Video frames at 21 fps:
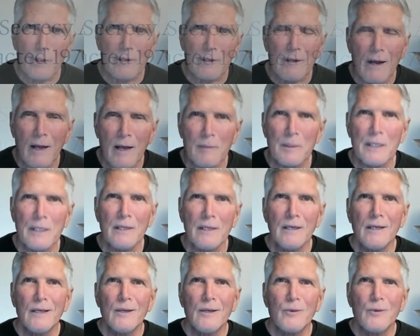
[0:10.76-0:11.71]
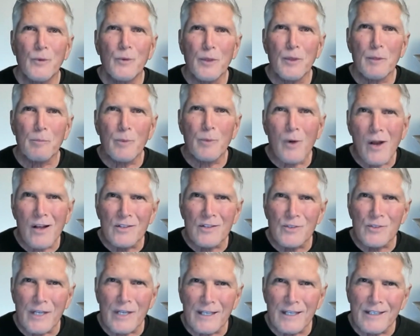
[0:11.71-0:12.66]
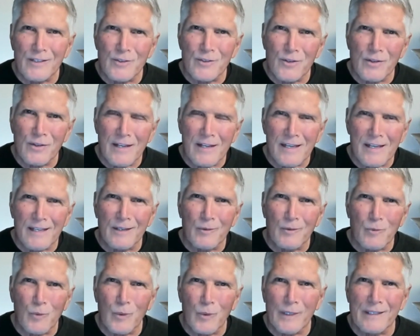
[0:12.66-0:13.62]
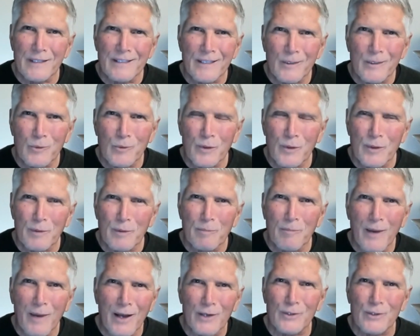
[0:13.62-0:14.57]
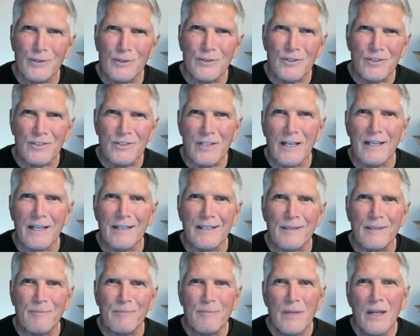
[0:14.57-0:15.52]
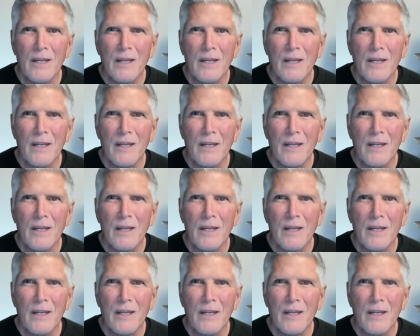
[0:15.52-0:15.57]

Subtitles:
in common with the Bronze Age than we did with modern society.